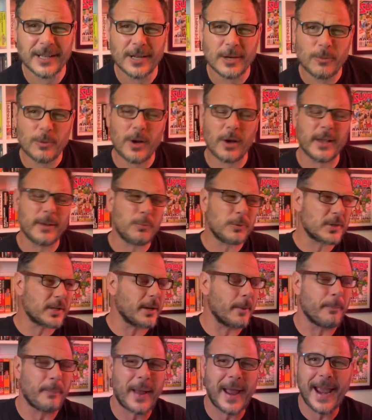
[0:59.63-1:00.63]
Well, it
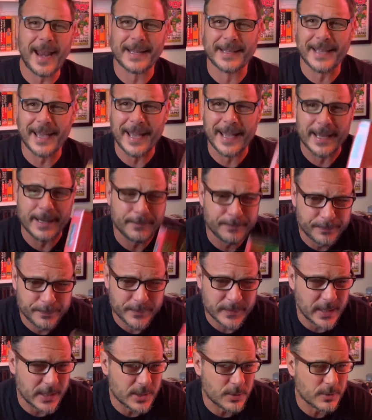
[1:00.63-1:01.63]
wasn't a bad game.
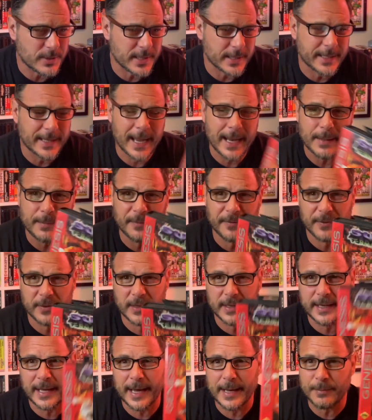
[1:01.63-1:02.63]
This was the game for
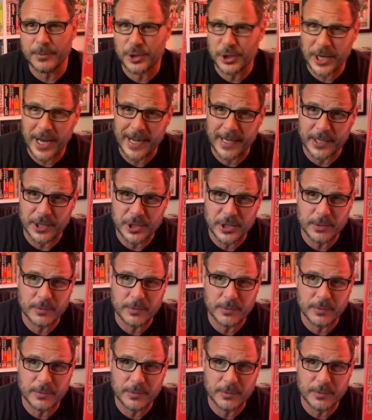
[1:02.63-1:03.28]
the game challenge.